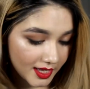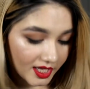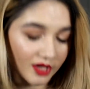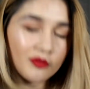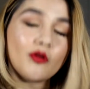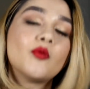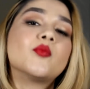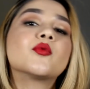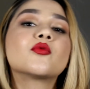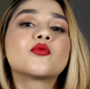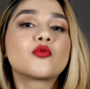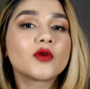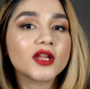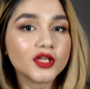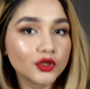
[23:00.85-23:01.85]
It will
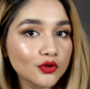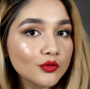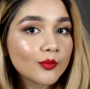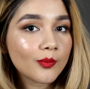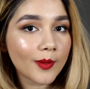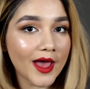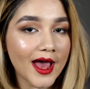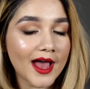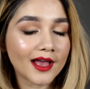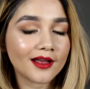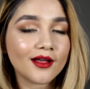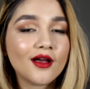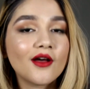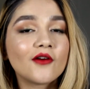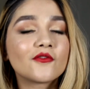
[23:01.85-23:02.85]
bring you back
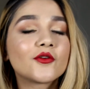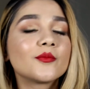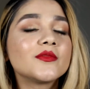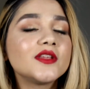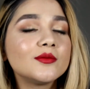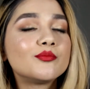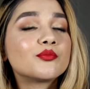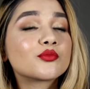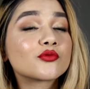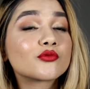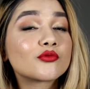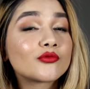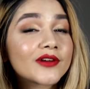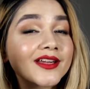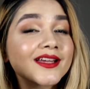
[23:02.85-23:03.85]
from the
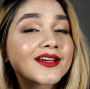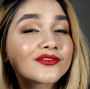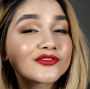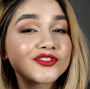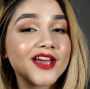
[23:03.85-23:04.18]
brink of